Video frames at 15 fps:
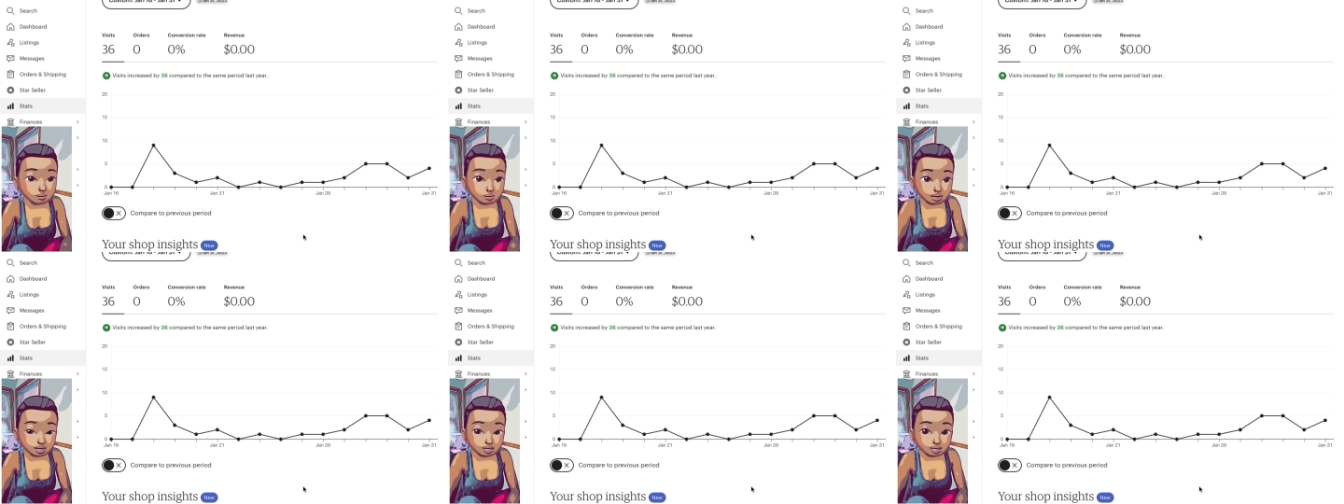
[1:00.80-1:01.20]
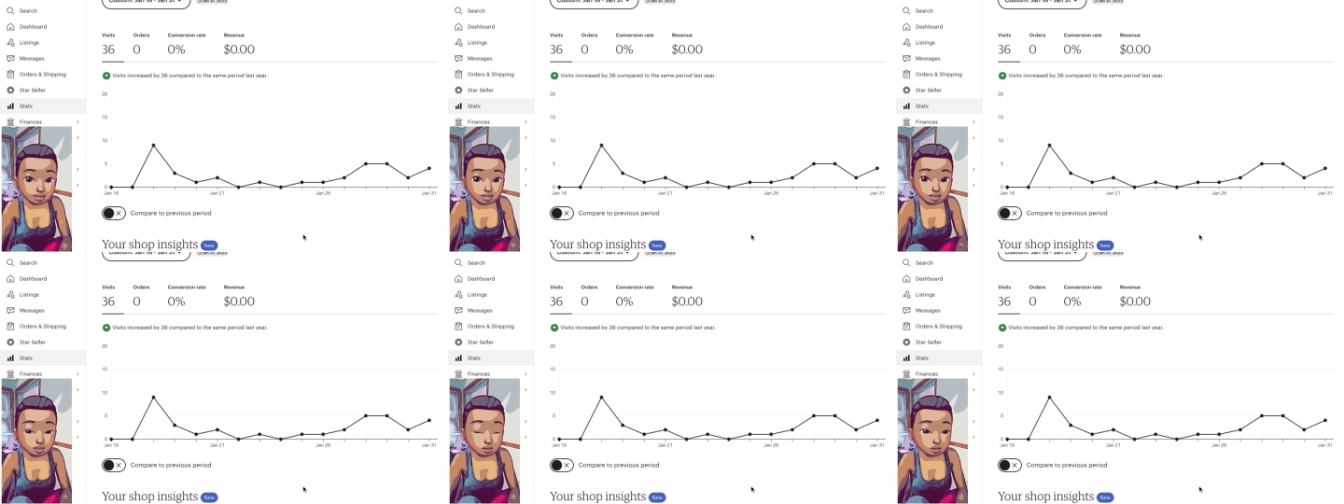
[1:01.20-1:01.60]
the
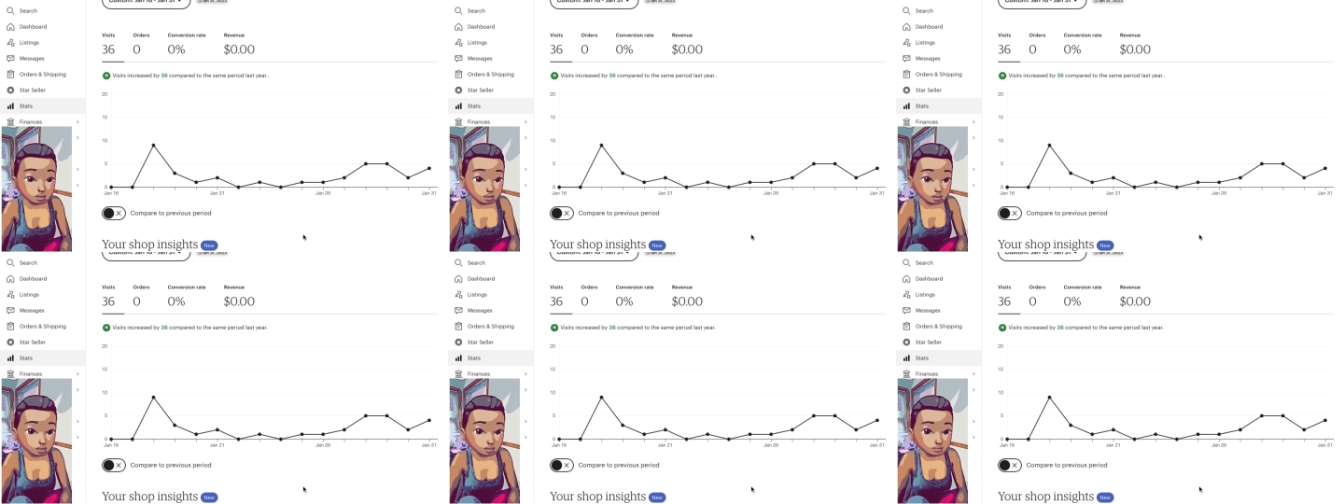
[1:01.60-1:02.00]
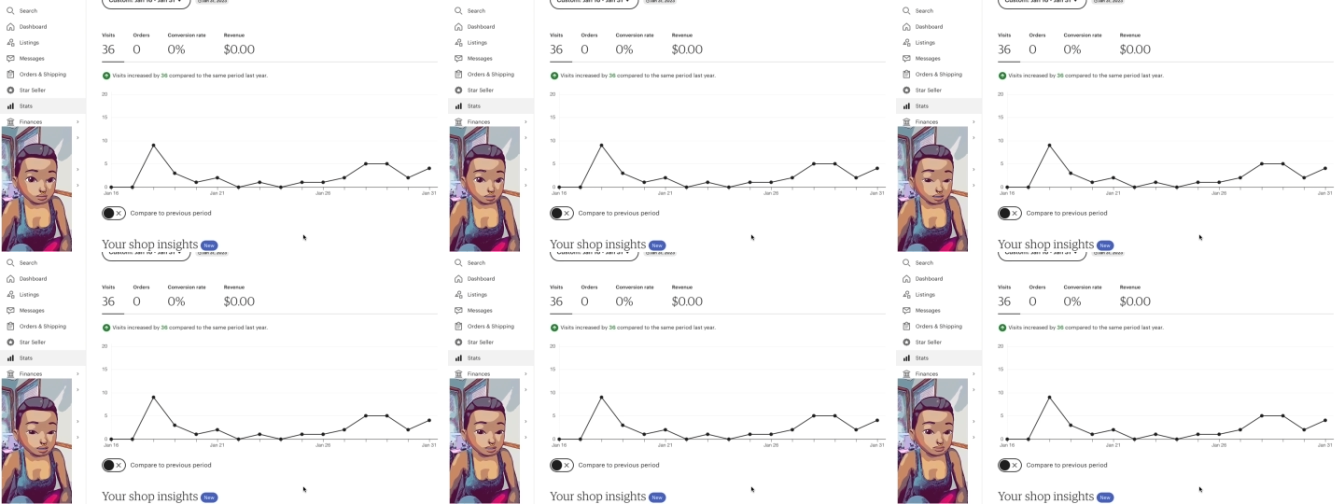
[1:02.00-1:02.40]
16th to the
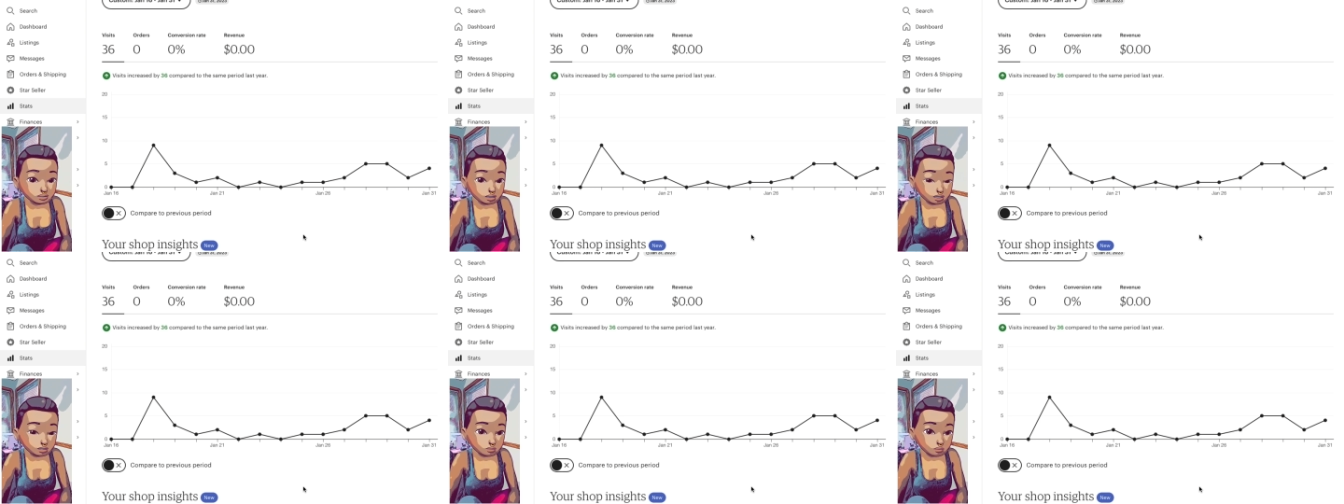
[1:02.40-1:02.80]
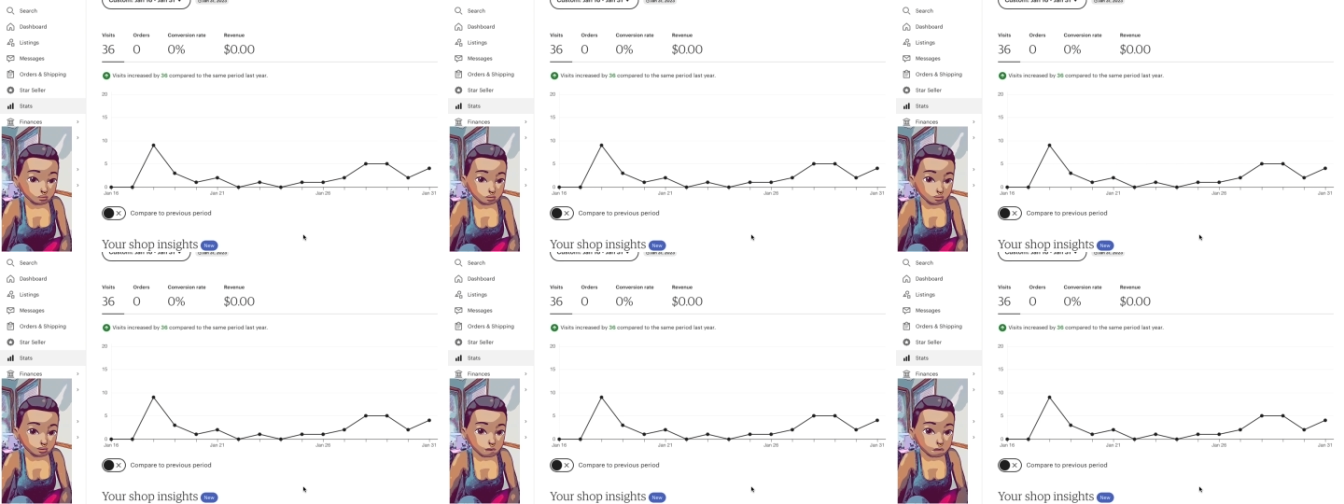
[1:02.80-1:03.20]
31st of
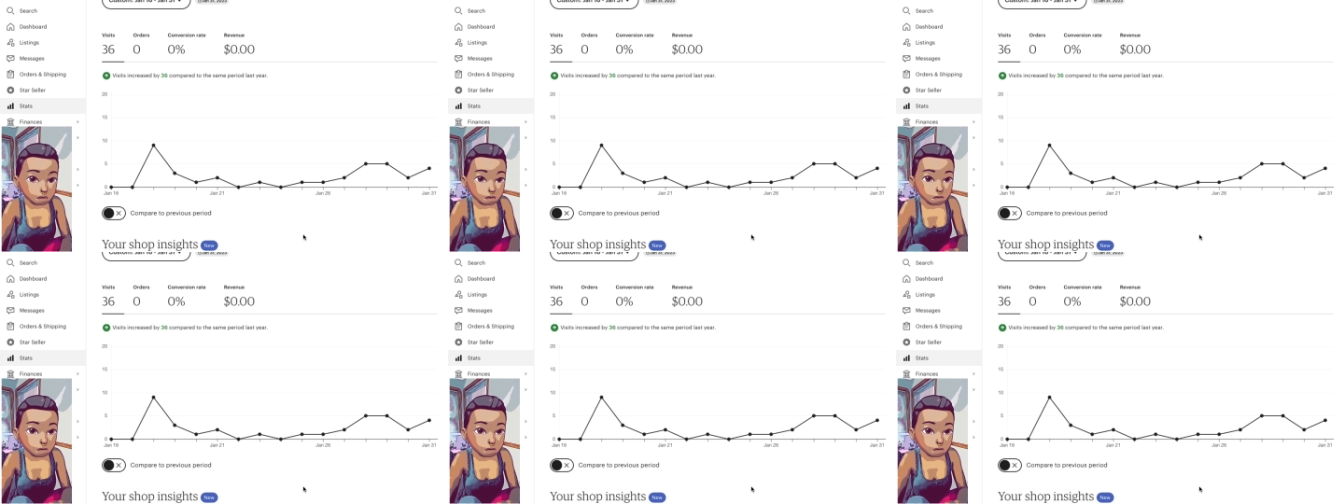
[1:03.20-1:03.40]
January,